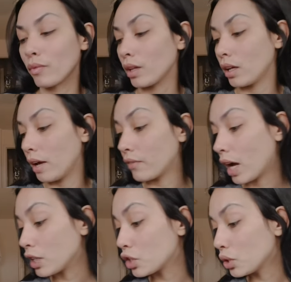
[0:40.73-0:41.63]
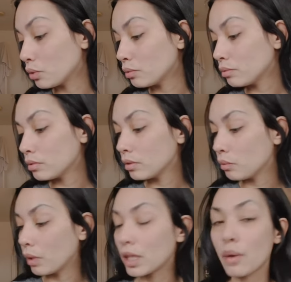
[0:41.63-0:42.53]
I've gotten two.
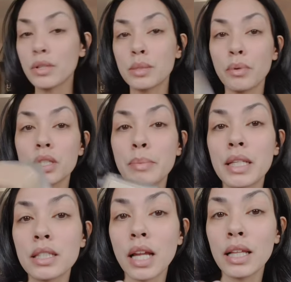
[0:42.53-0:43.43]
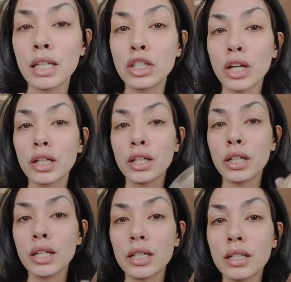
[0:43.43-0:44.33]
One that was supposed to be slightly
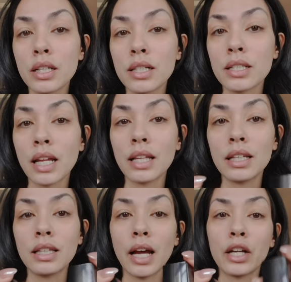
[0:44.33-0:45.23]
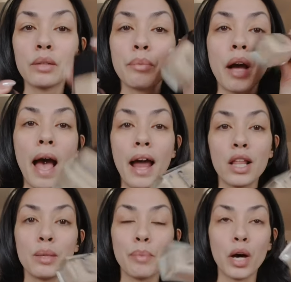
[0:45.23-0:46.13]
darker, slightly lighter, but out
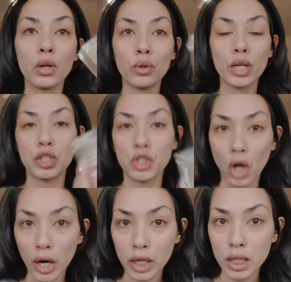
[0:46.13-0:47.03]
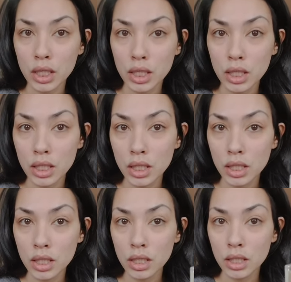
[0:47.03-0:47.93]
of the bottle, it's dark.
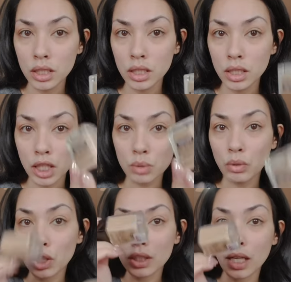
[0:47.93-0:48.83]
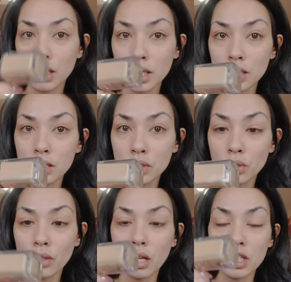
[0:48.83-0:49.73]
This one looks like this.
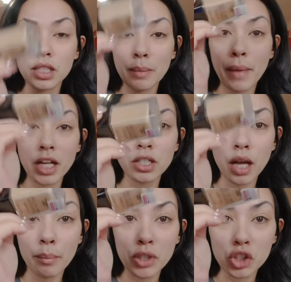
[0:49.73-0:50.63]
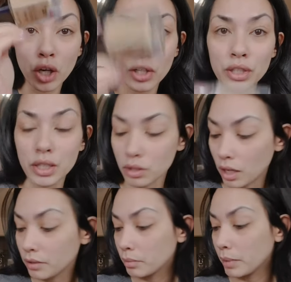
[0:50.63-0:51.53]
So uh, just imagine how much darker this,
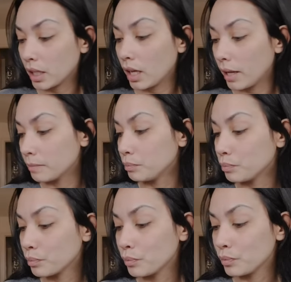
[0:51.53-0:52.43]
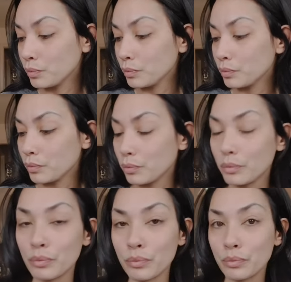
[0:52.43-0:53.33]
oh my God.
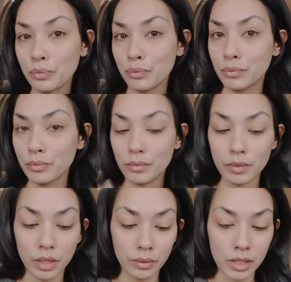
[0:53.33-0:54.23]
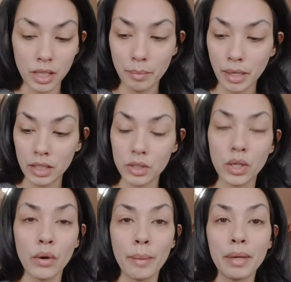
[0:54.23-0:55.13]
I don't want to talk about it.
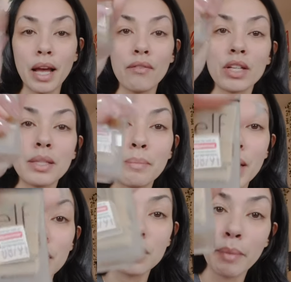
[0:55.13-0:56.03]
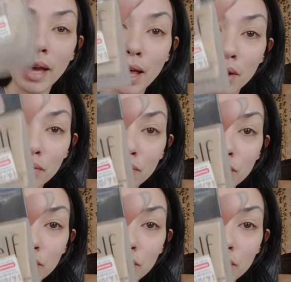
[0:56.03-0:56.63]
So I've been having to mix my e.l.f.